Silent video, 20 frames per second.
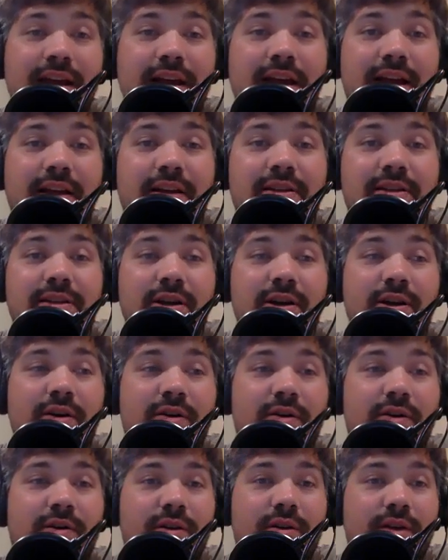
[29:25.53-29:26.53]
And
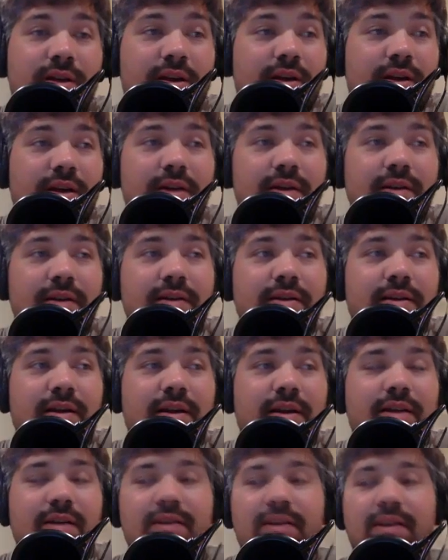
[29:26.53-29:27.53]
so,
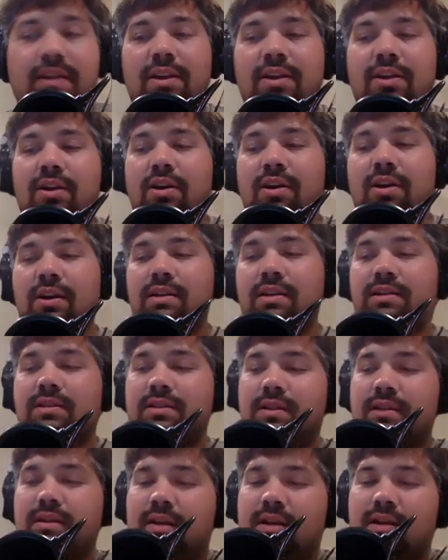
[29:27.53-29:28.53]
it's
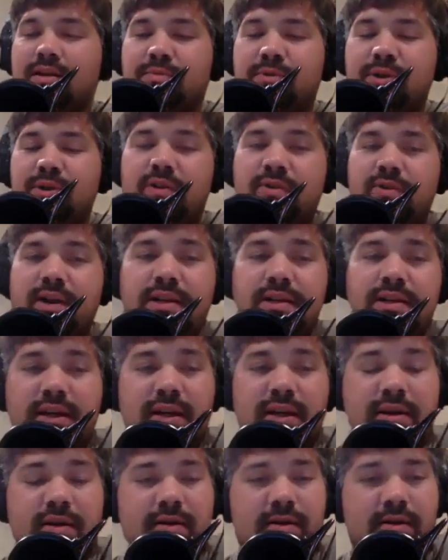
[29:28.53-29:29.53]
pretty
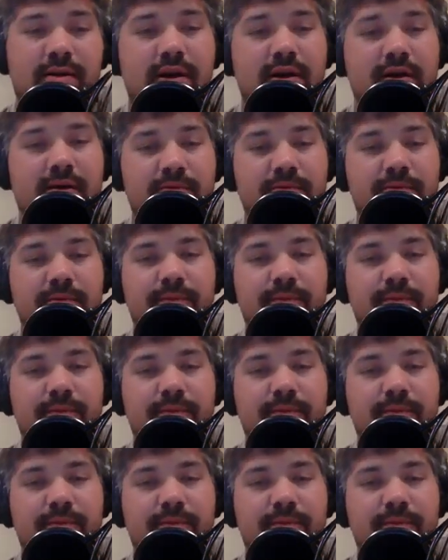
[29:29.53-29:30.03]
crazy. That